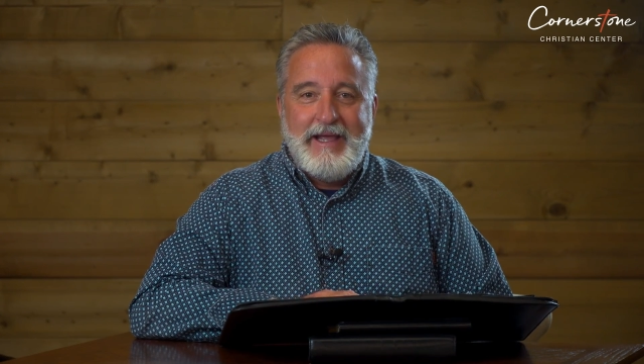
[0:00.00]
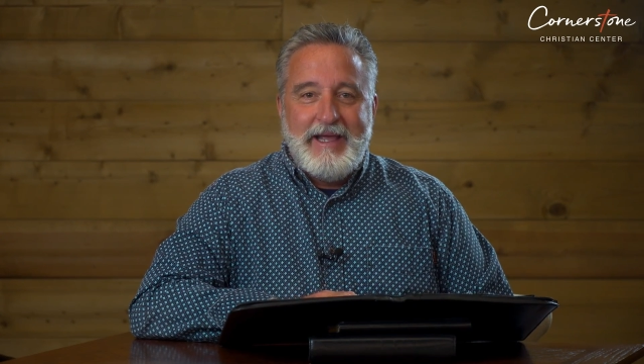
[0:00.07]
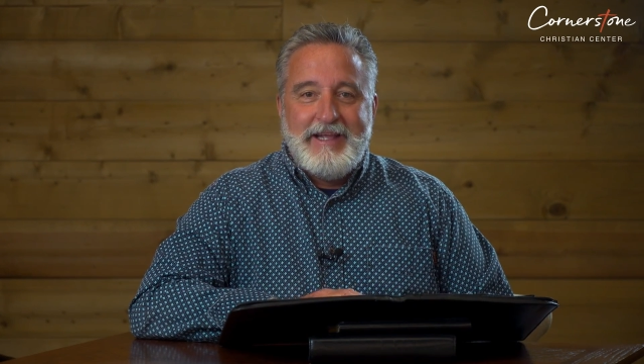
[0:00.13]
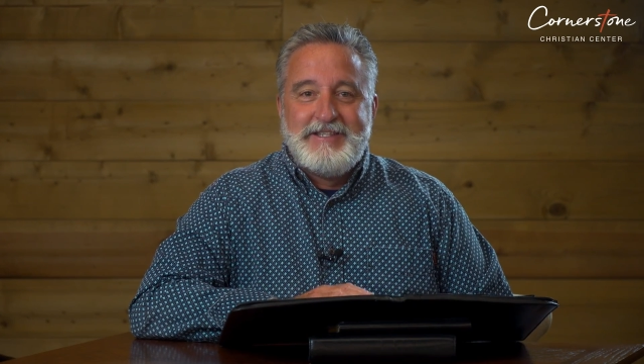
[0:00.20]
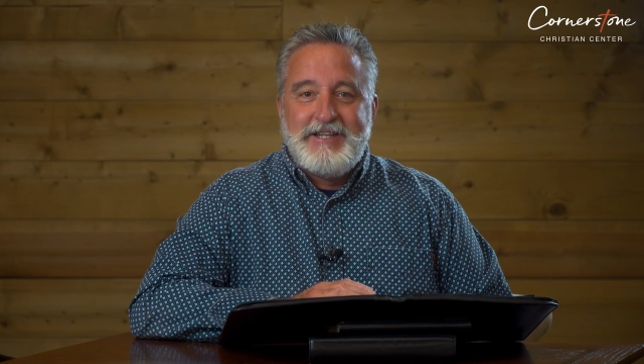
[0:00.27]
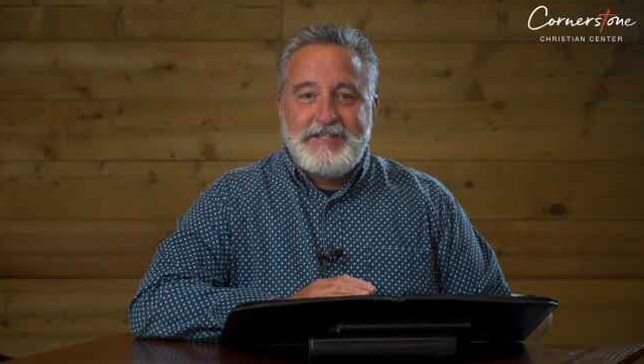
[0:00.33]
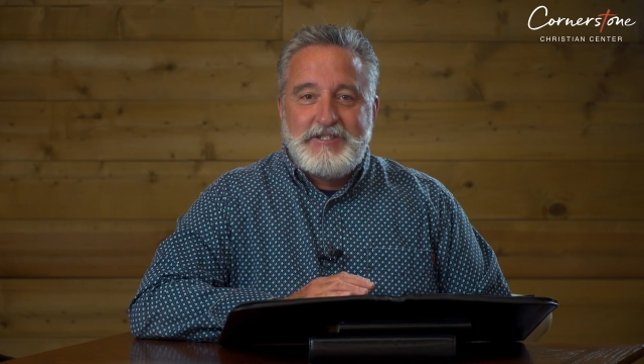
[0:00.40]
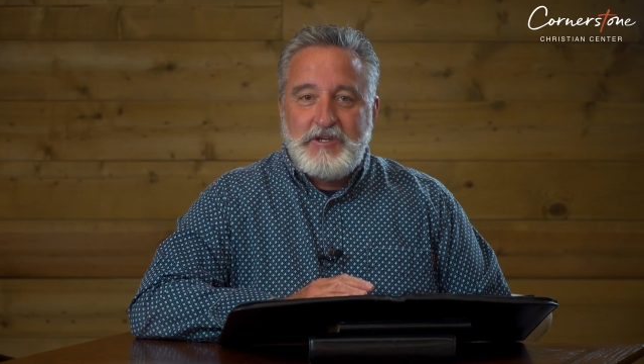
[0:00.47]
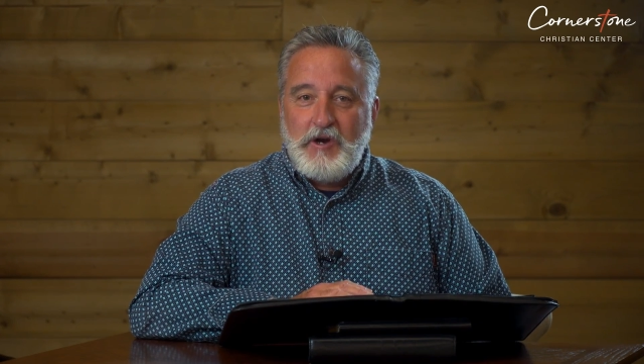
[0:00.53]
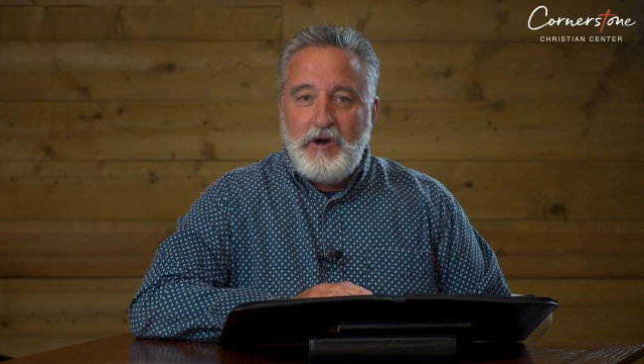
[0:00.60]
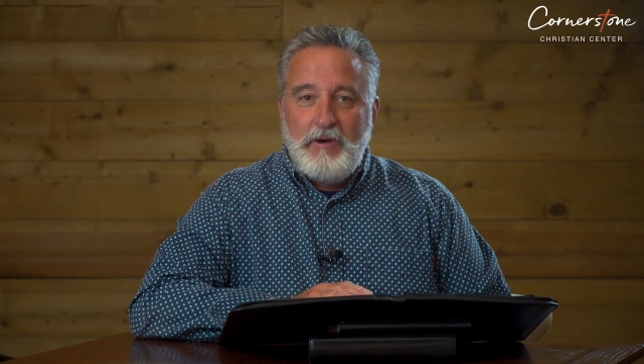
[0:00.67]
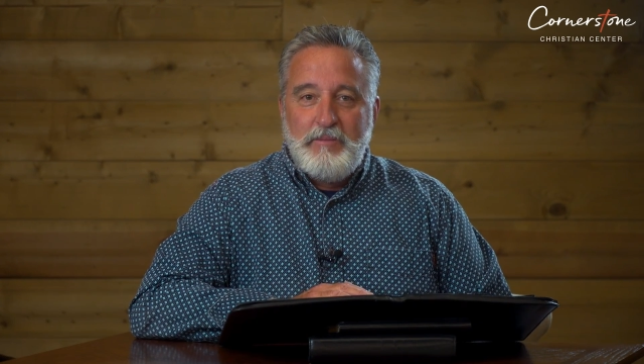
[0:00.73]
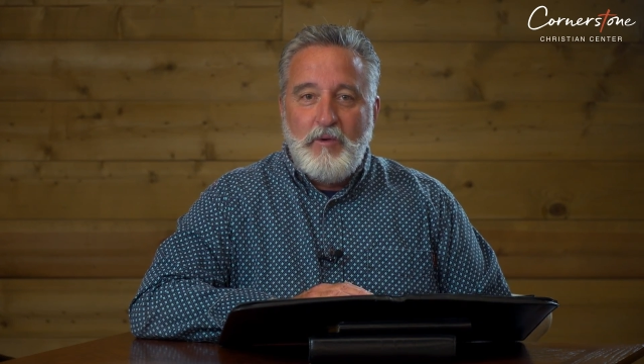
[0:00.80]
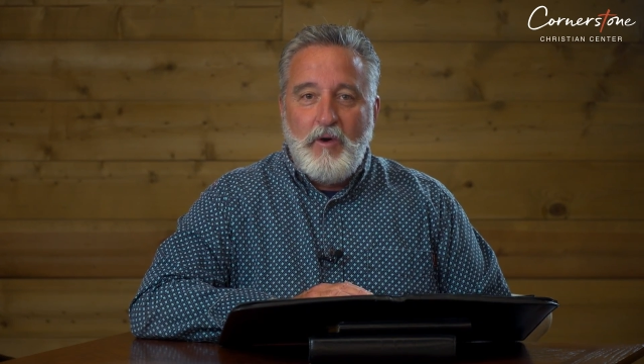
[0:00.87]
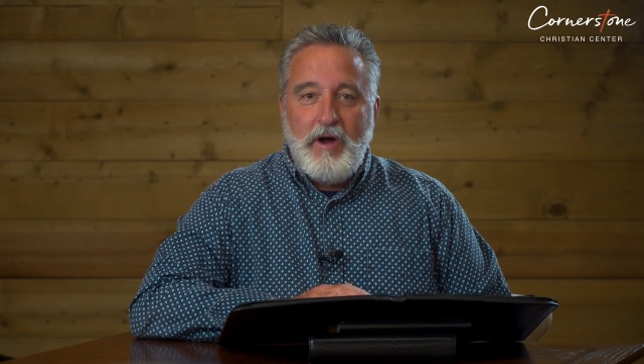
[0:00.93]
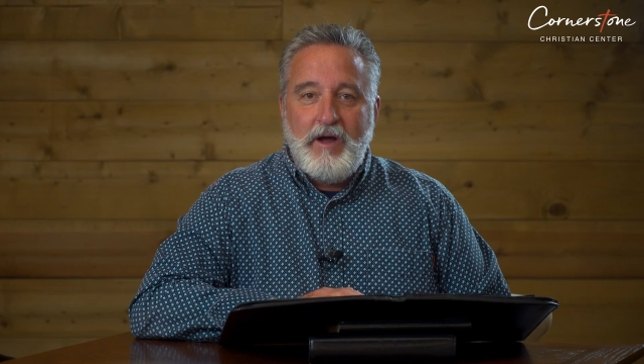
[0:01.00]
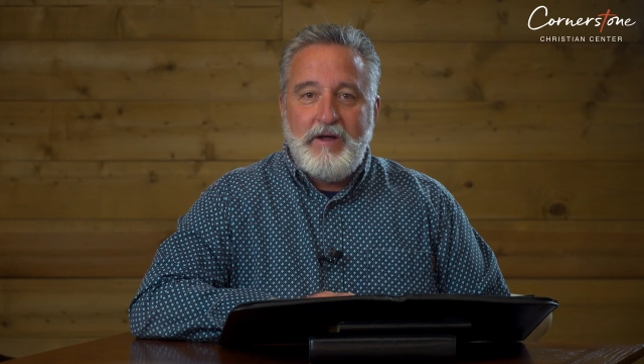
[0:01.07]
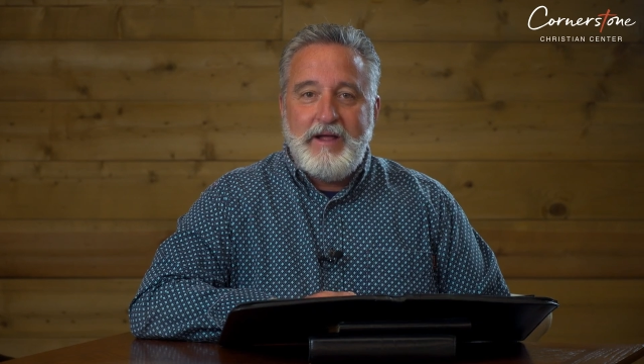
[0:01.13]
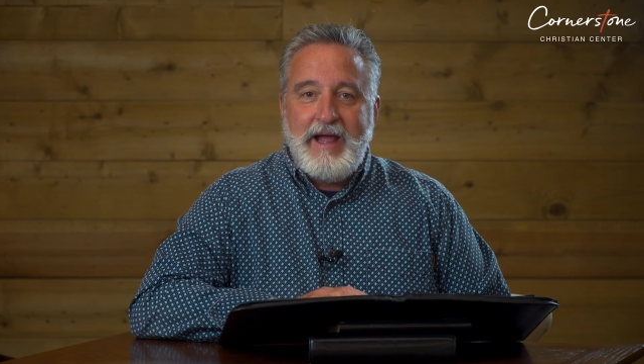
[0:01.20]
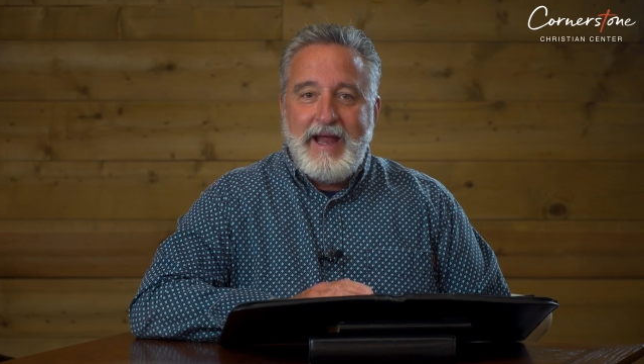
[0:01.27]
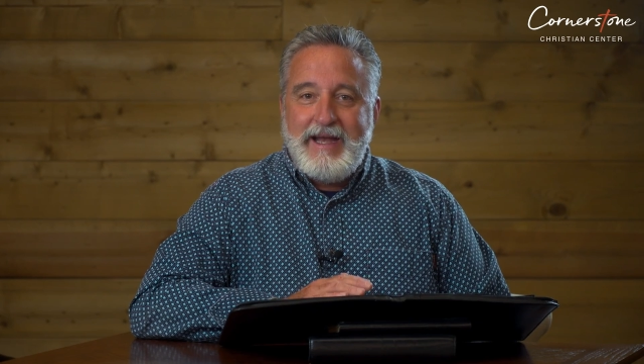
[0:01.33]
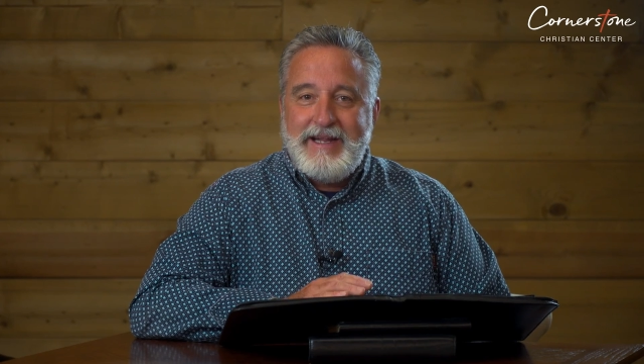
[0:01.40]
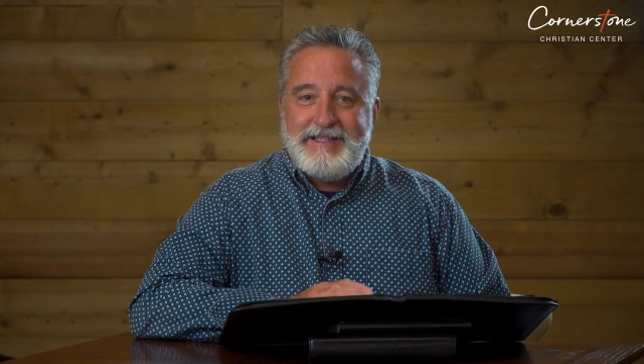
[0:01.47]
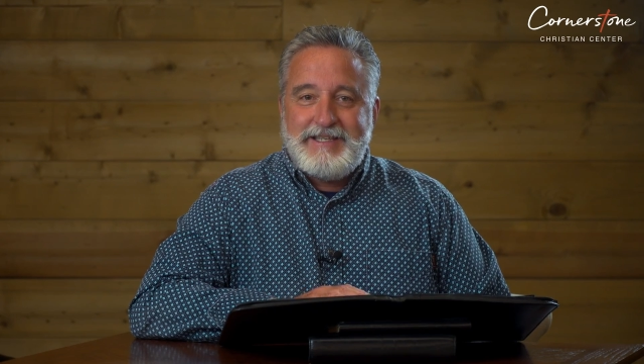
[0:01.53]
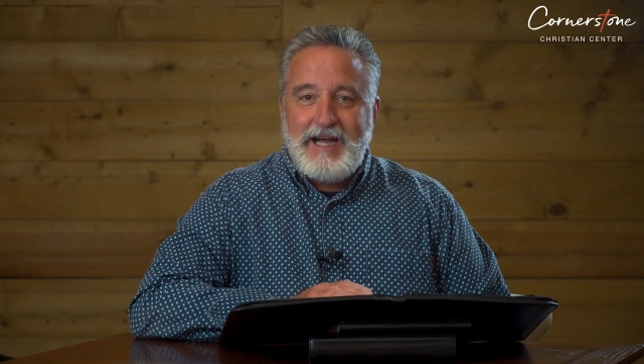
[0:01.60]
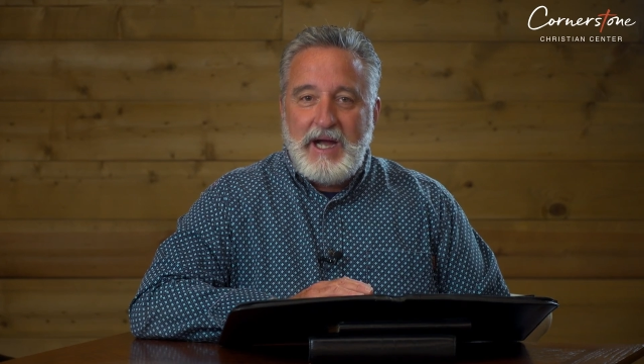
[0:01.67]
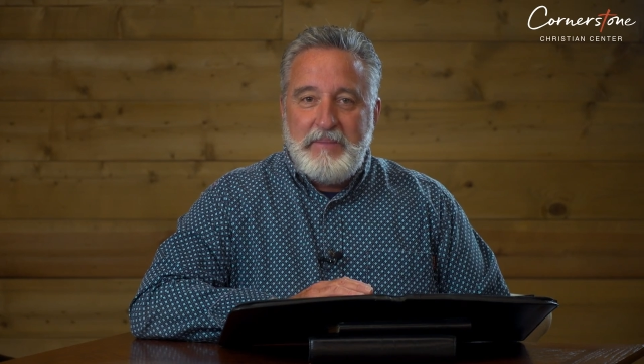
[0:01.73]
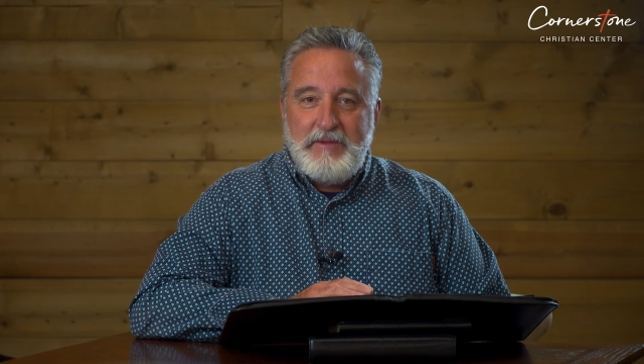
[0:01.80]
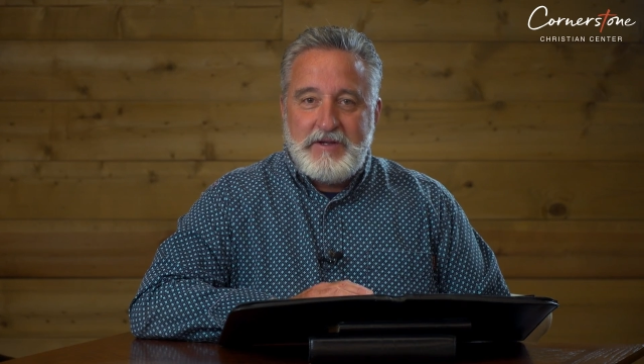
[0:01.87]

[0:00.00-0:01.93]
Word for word: into turmoil anytime